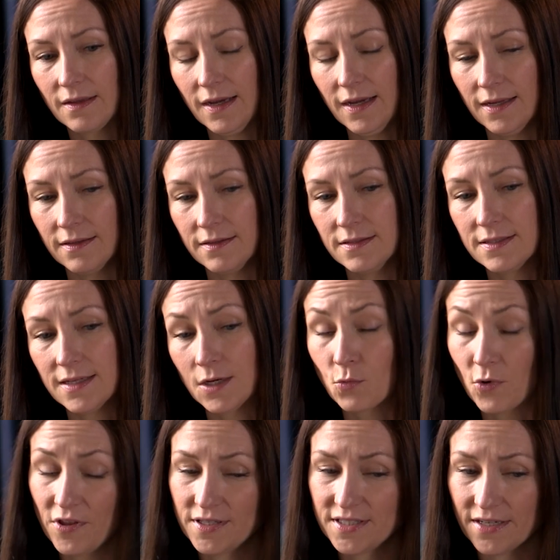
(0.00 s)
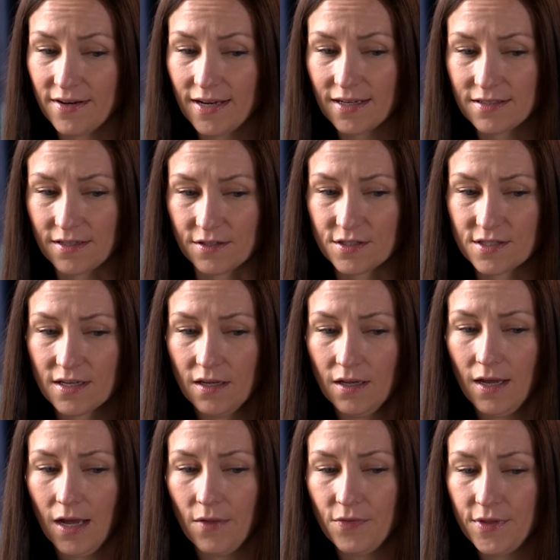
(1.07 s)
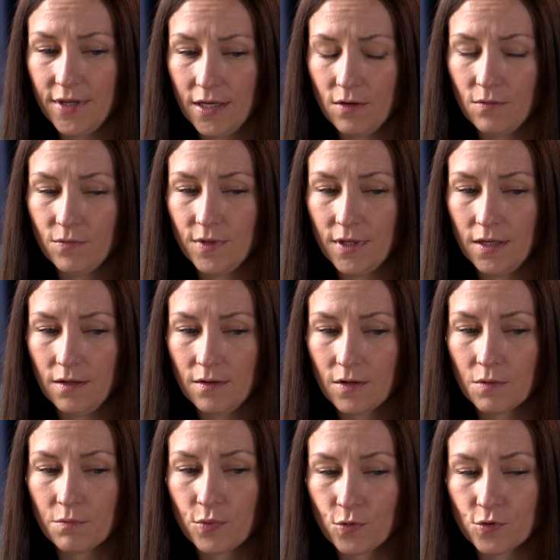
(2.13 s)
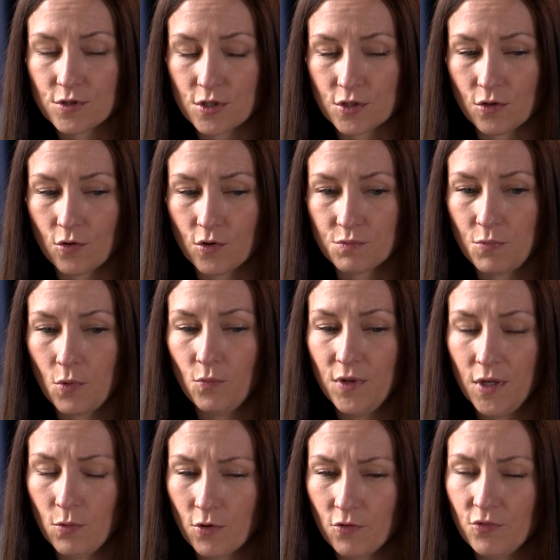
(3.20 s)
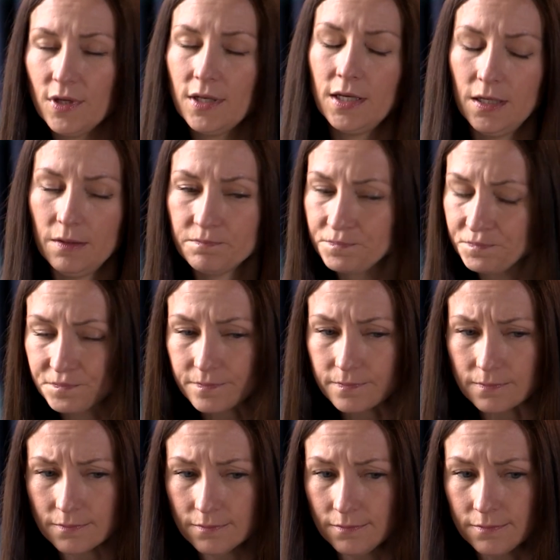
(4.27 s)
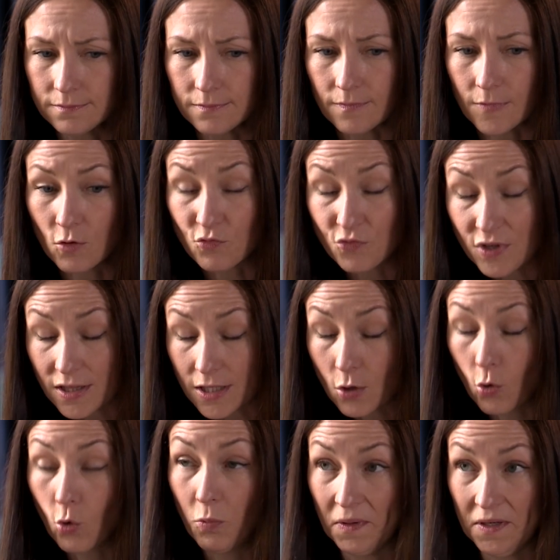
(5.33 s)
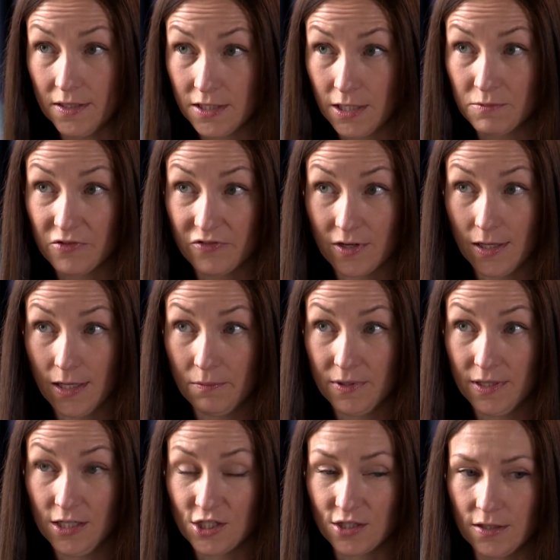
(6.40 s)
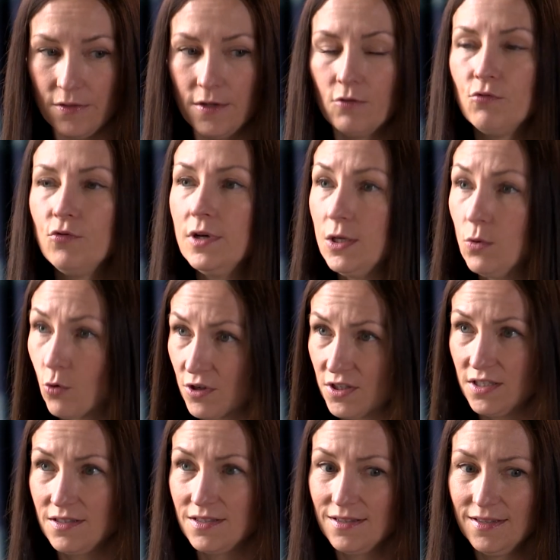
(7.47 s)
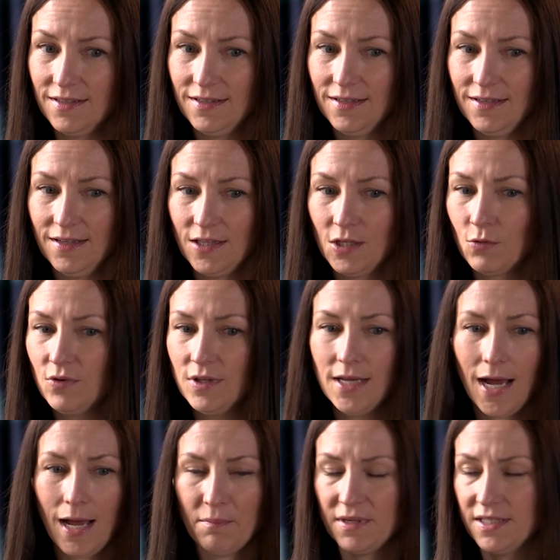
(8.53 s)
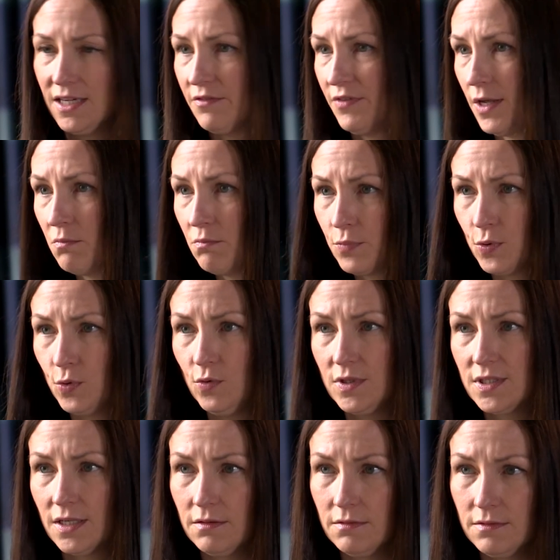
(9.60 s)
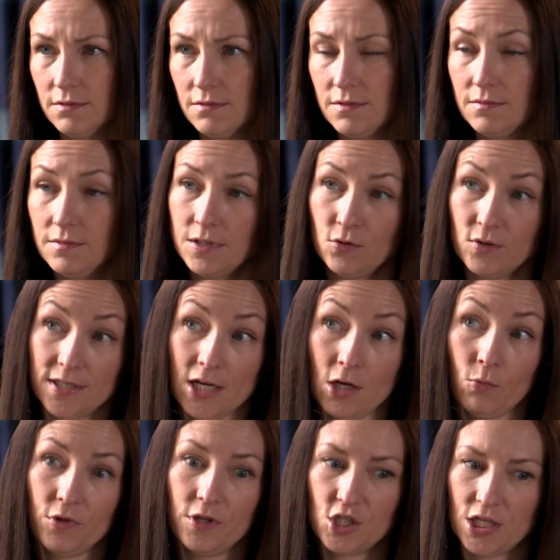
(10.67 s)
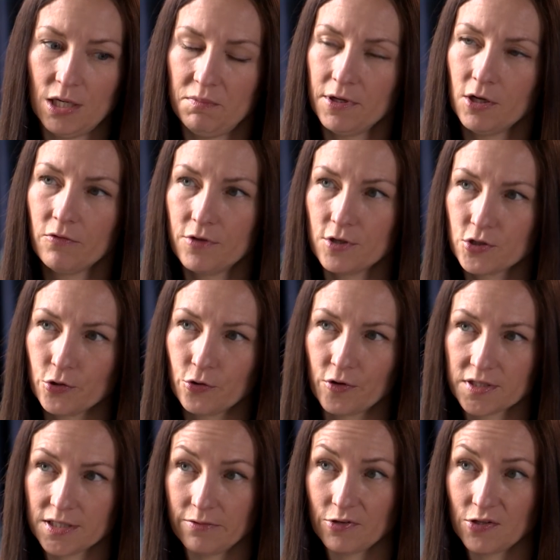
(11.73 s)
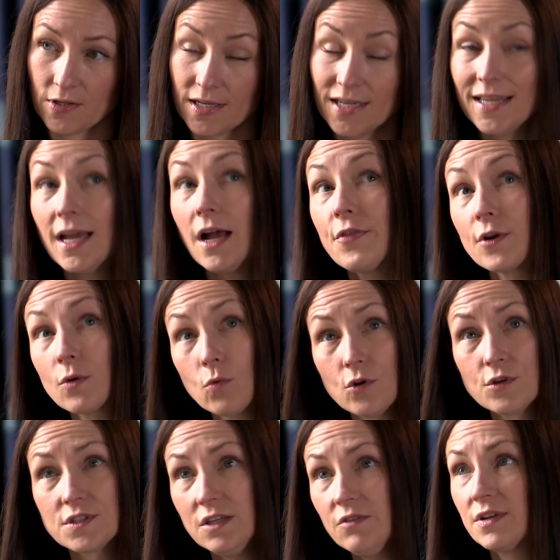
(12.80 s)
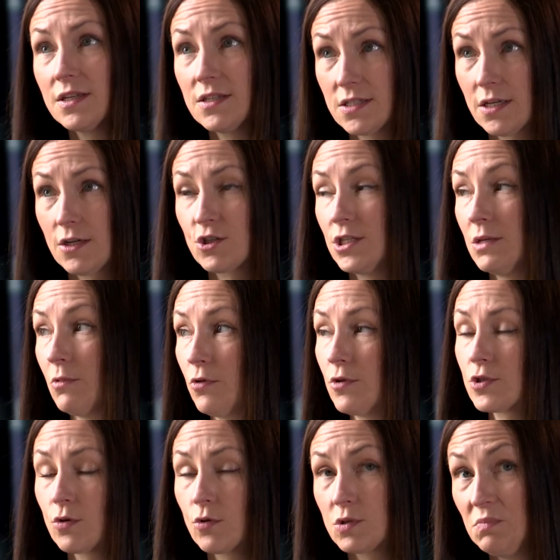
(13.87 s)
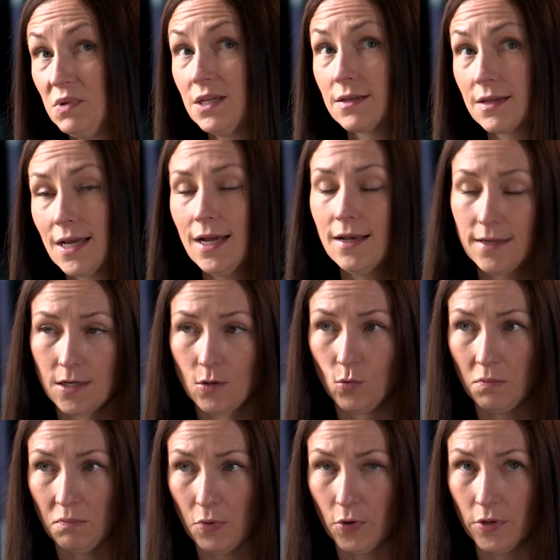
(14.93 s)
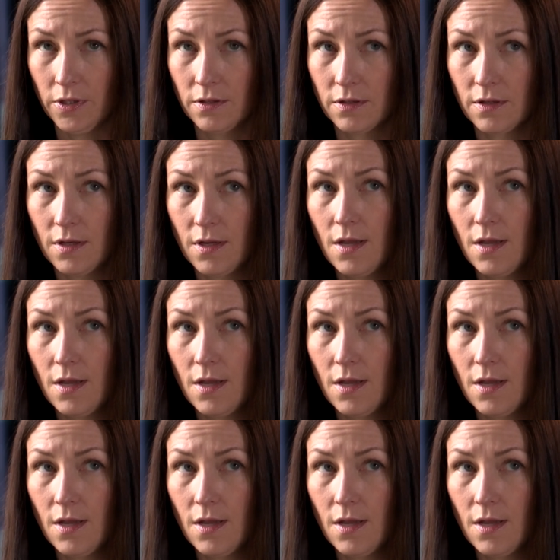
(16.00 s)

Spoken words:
and one of the directors, and they composed the songs, but they were really, really open in terms of collaboration, and they were really happy to have input and to help with the shaping of the songs and everything. There was even a discussion about the songs being in Gaelic at one point,